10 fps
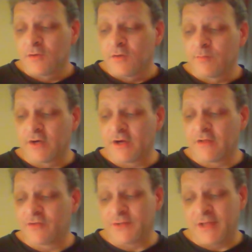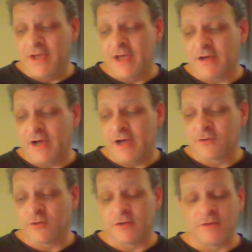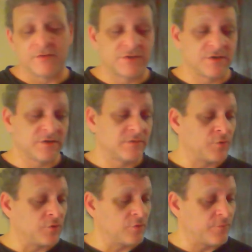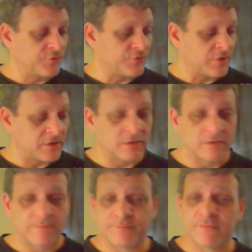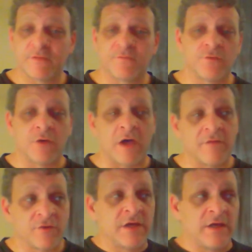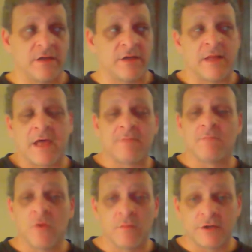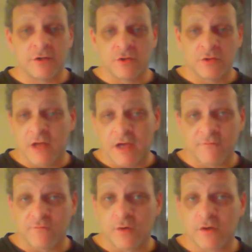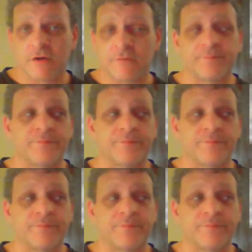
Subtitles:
But other than that, I Grieve is just a beautiful thing. If you ever get in that moment in your life where